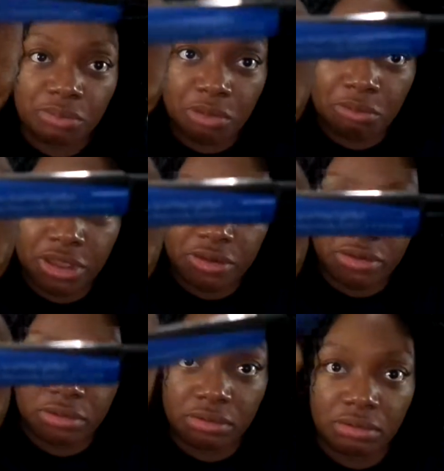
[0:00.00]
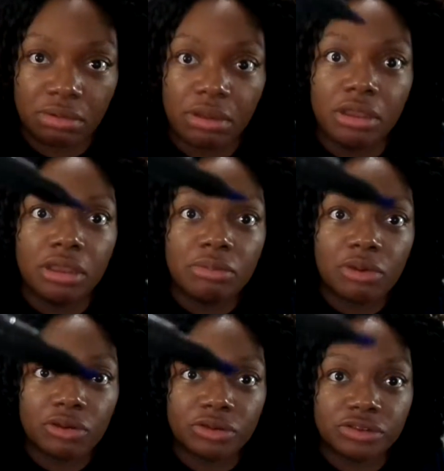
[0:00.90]
Premier
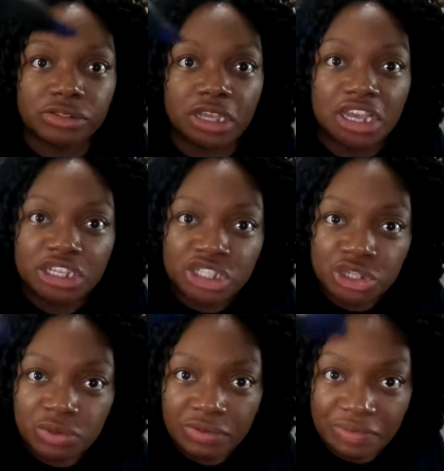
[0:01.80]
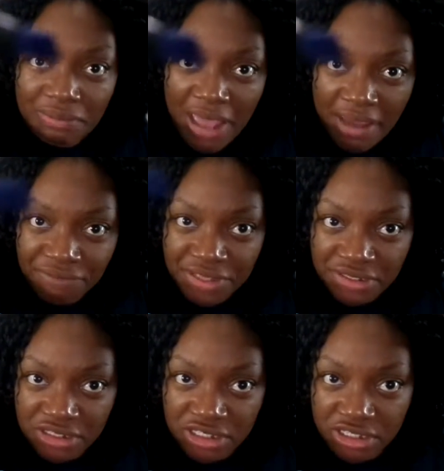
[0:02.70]
markers. 2 of them have this
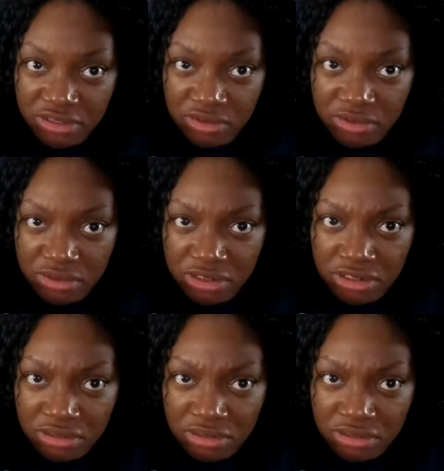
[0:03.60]
chiseled